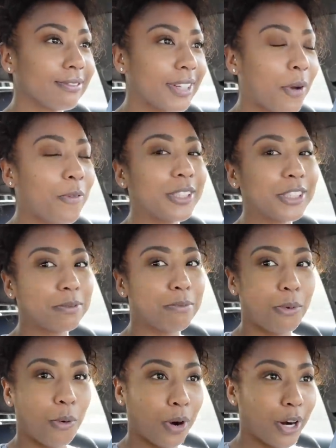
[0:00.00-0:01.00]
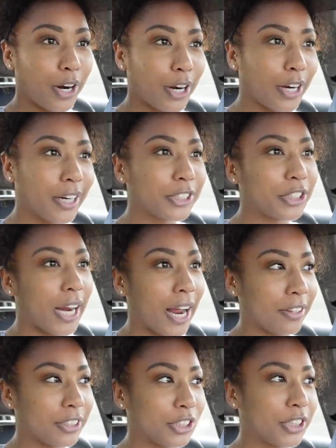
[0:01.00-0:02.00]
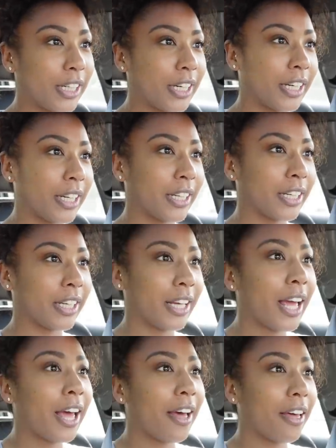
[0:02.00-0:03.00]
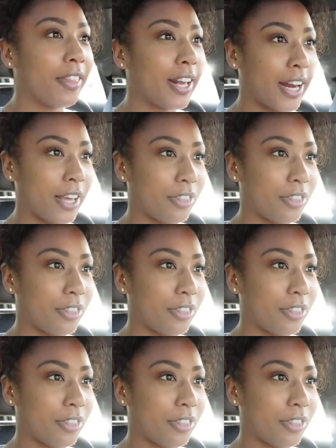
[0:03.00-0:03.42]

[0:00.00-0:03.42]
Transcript: it was more challenging than I